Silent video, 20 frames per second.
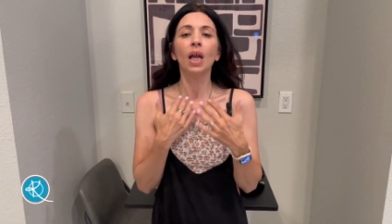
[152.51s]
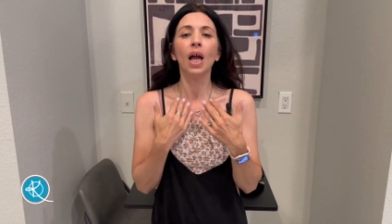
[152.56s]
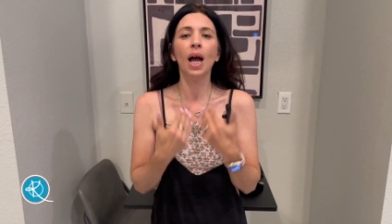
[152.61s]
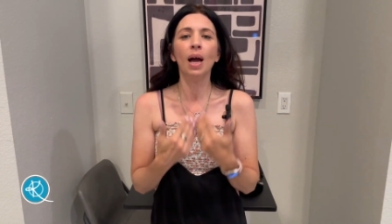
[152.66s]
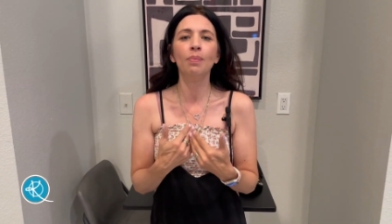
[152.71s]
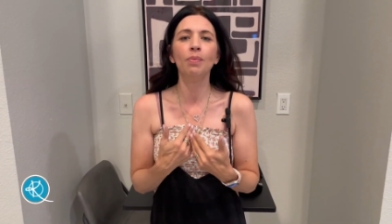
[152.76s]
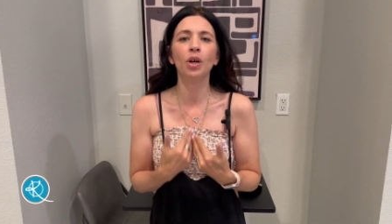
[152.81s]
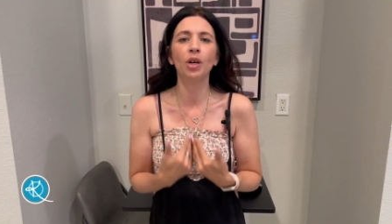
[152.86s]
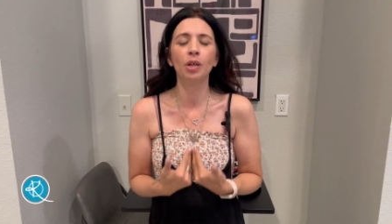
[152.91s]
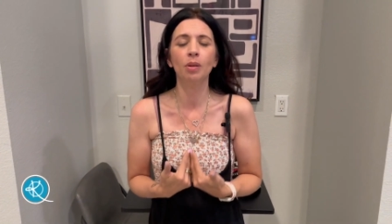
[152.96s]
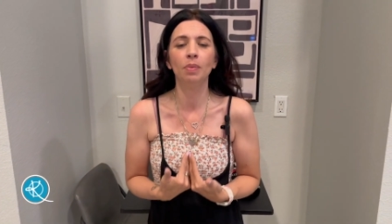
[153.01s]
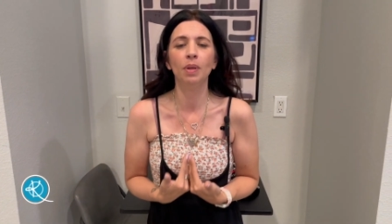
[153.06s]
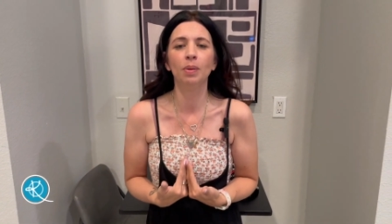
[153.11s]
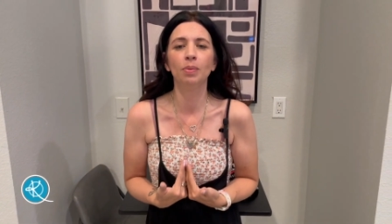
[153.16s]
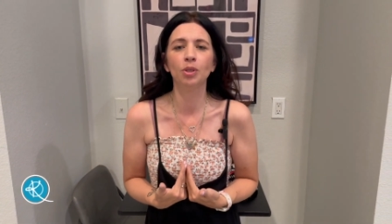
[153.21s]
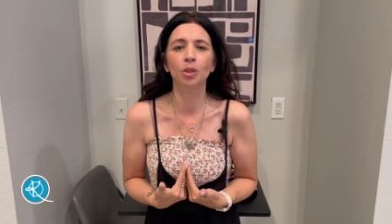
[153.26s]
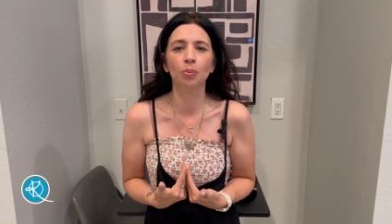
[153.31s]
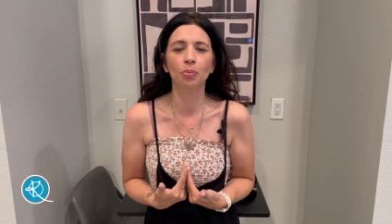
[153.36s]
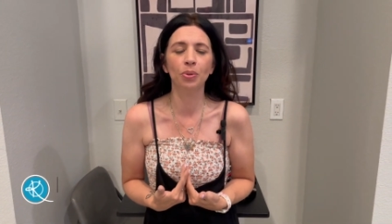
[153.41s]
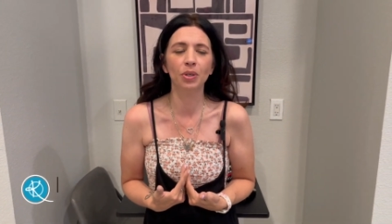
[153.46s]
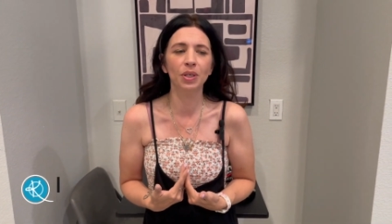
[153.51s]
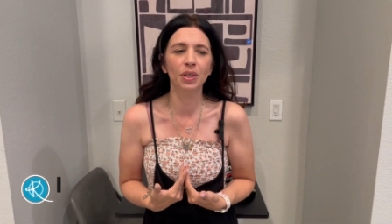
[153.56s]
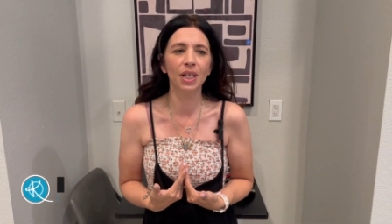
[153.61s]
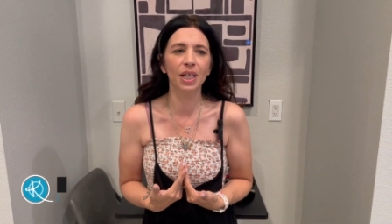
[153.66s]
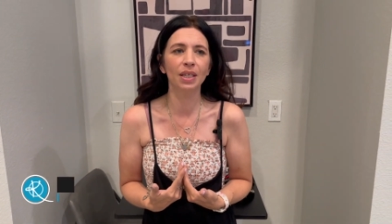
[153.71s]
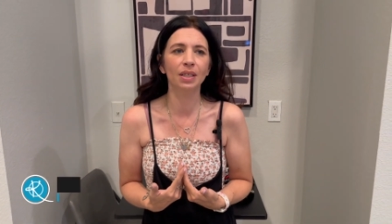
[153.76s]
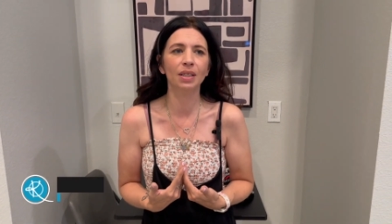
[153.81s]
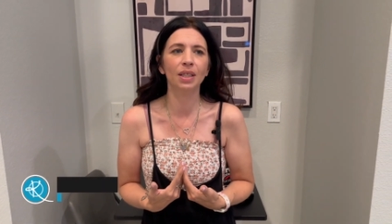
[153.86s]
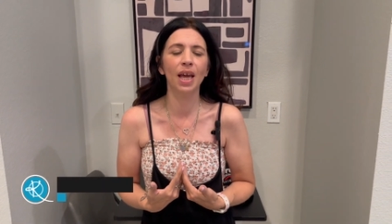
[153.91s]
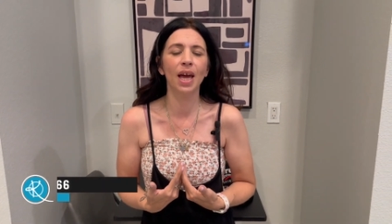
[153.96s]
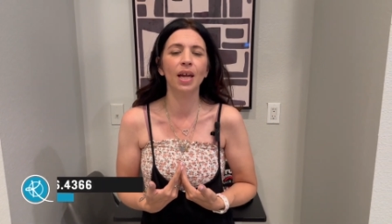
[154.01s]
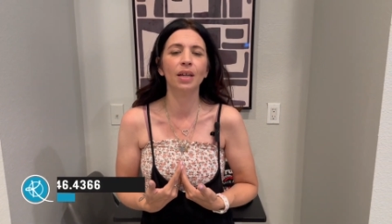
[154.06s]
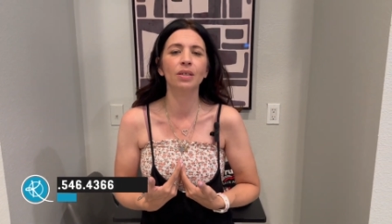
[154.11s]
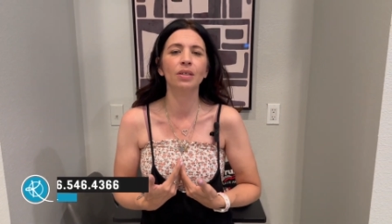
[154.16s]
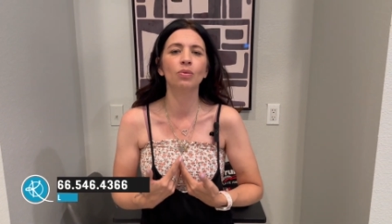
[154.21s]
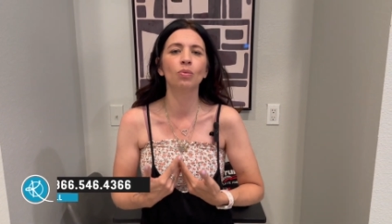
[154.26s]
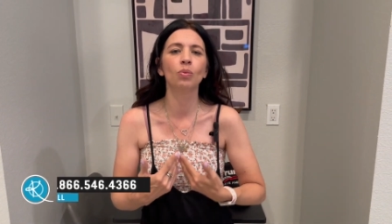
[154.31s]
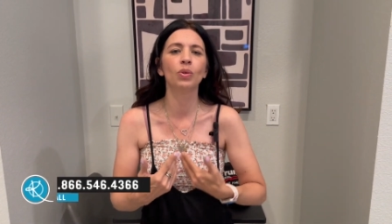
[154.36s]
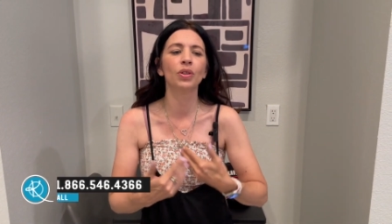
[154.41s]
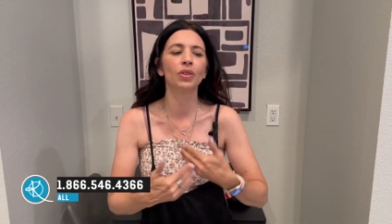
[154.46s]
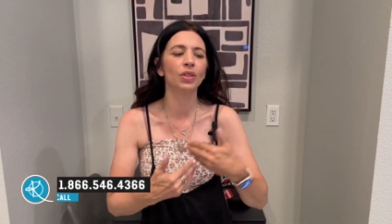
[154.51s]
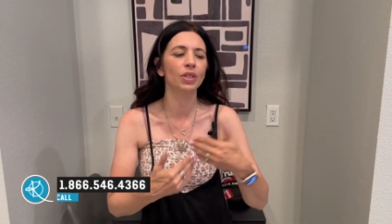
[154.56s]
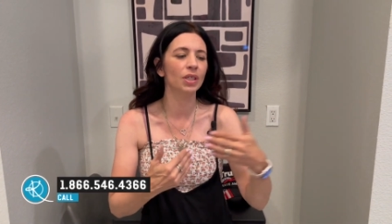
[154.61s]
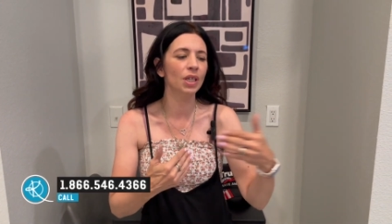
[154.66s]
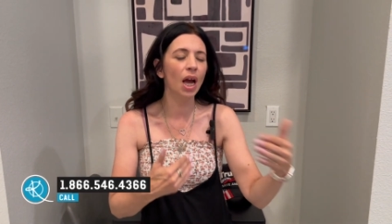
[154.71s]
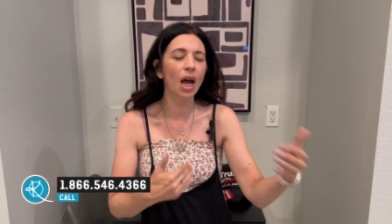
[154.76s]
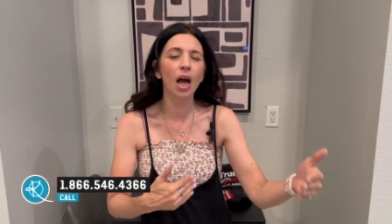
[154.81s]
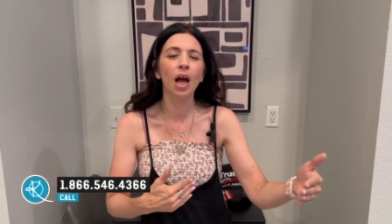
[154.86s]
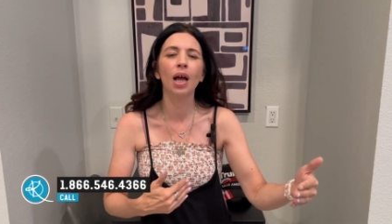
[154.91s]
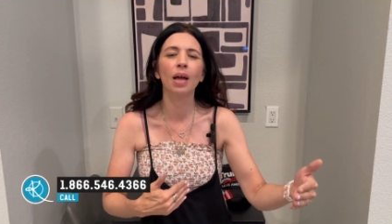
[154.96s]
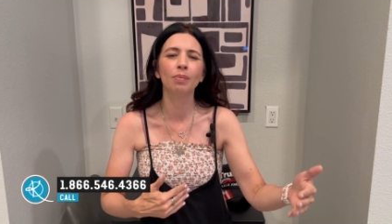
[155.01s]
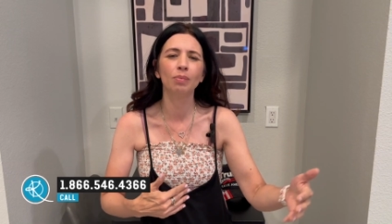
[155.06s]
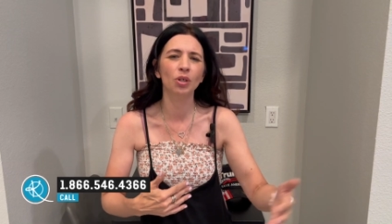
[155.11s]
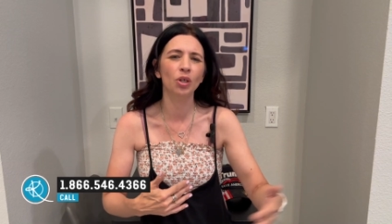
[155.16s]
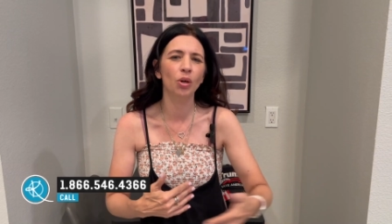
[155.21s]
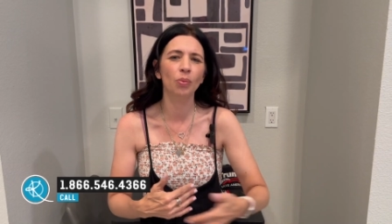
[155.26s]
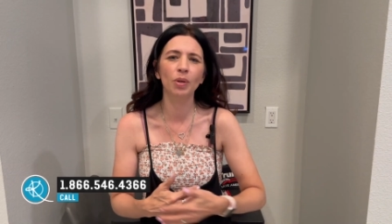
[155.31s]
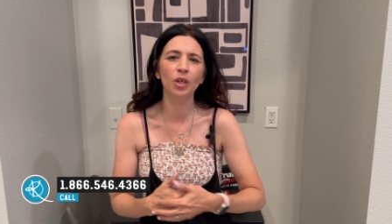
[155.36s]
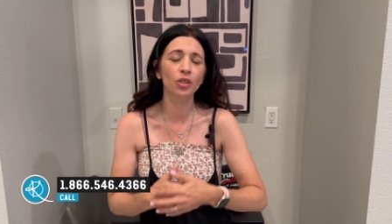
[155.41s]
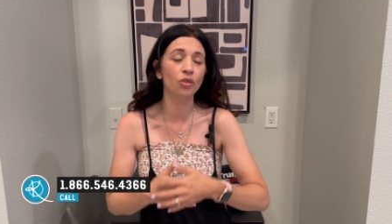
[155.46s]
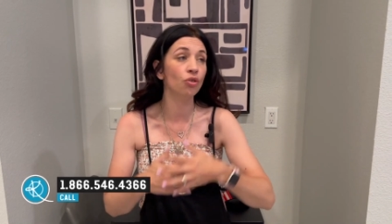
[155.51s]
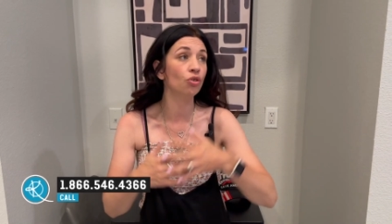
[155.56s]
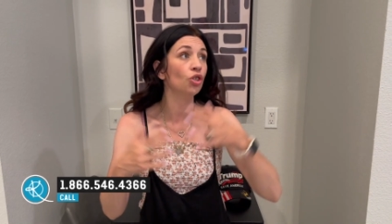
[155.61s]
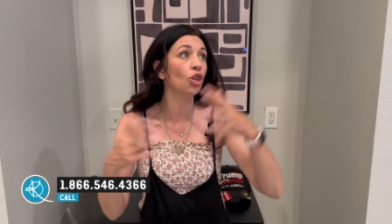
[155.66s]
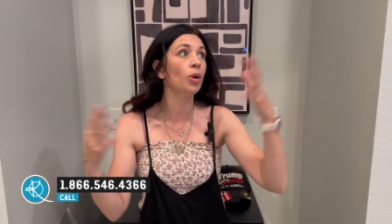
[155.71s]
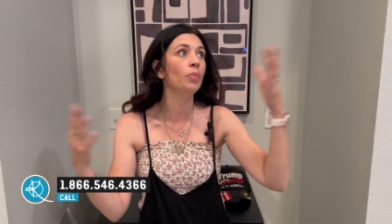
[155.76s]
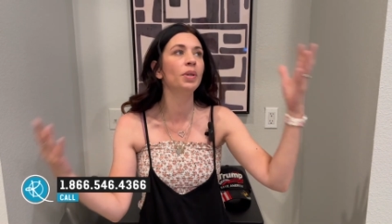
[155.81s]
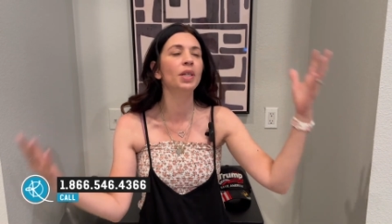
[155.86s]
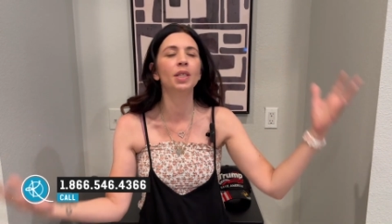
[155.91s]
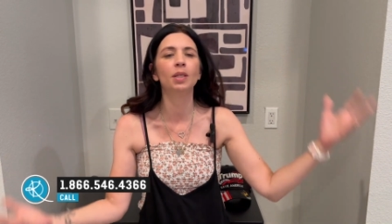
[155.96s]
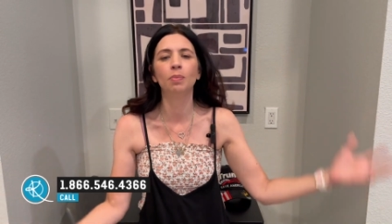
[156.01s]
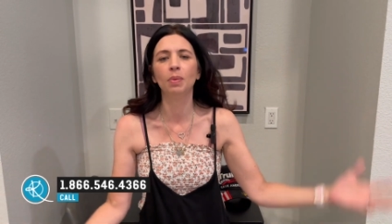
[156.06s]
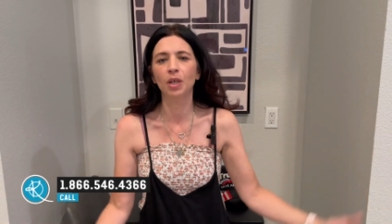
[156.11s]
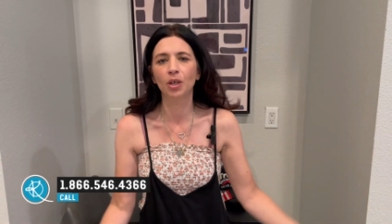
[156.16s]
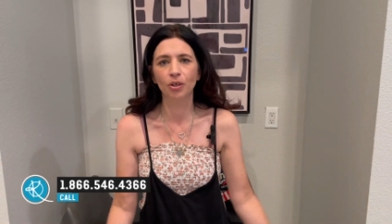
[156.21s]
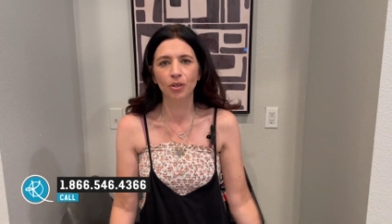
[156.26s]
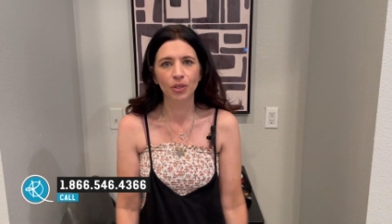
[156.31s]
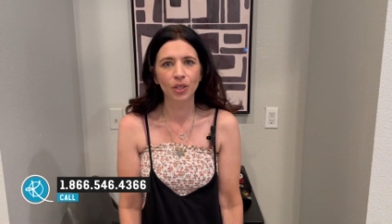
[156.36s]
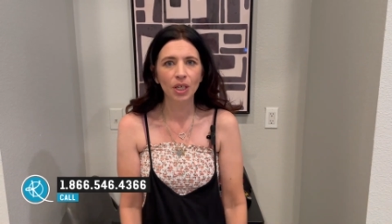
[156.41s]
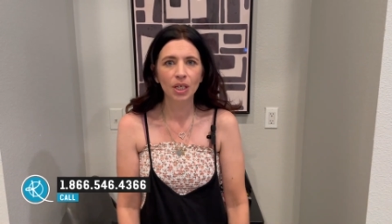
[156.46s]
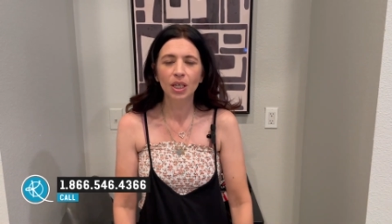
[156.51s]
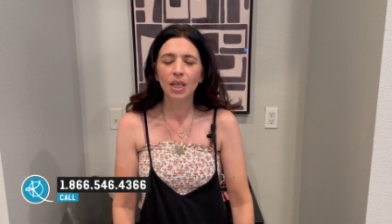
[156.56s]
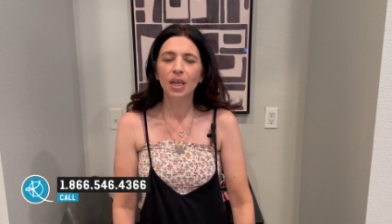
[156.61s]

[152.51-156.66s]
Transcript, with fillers: I'm not going to be able to present that with the time, you know, because there's so many speakers.